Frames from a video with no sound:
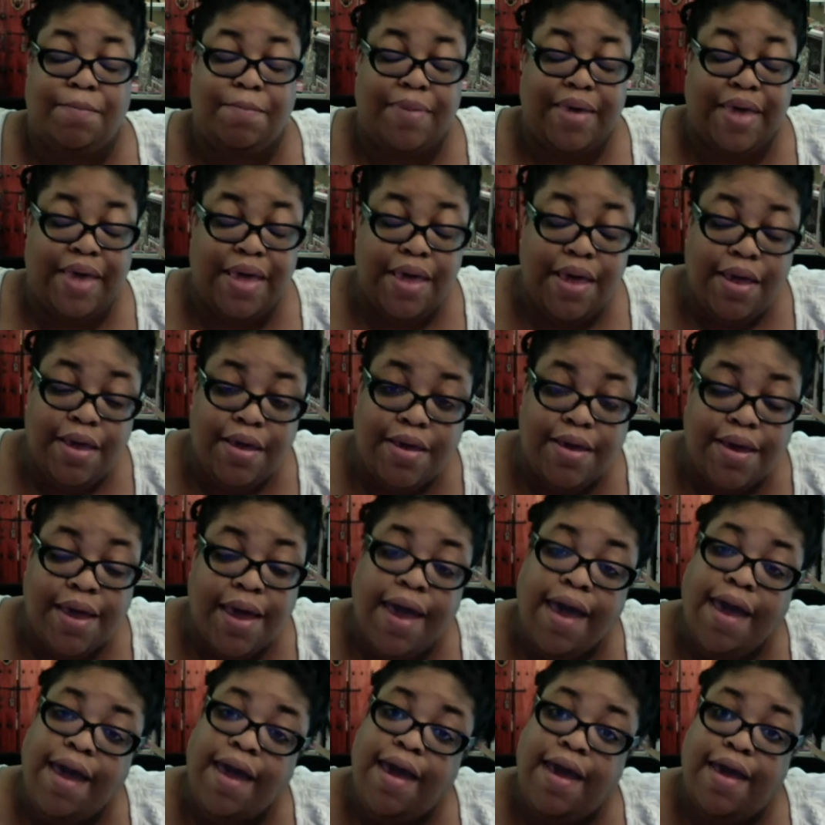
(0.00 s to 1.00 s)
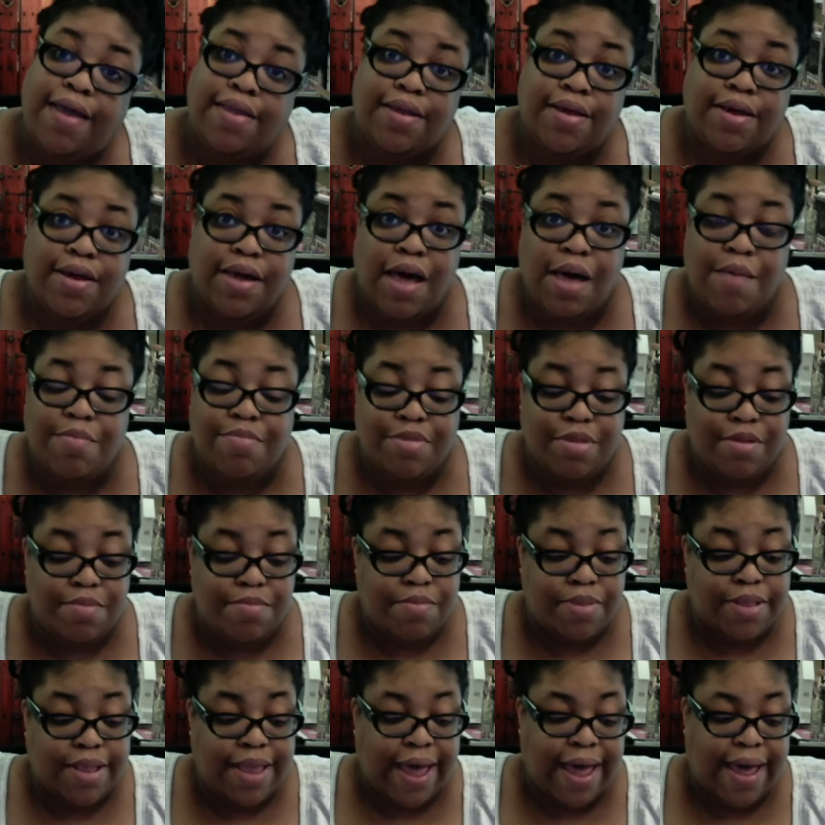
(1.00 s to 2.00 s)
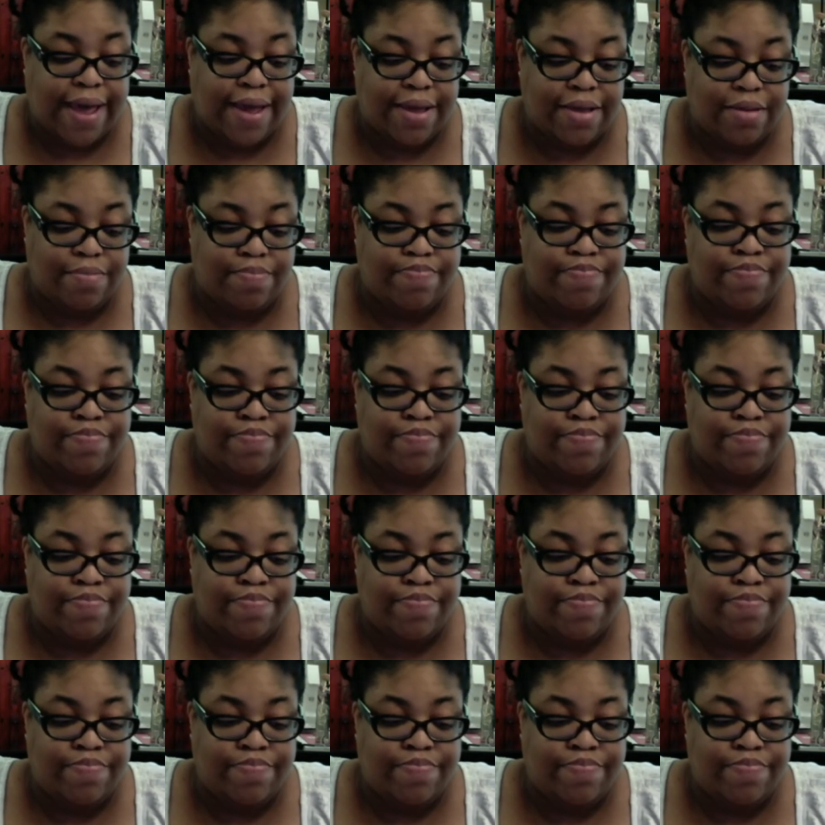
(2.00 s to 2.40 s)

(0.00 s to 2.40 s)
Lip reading: pink and it comes in black.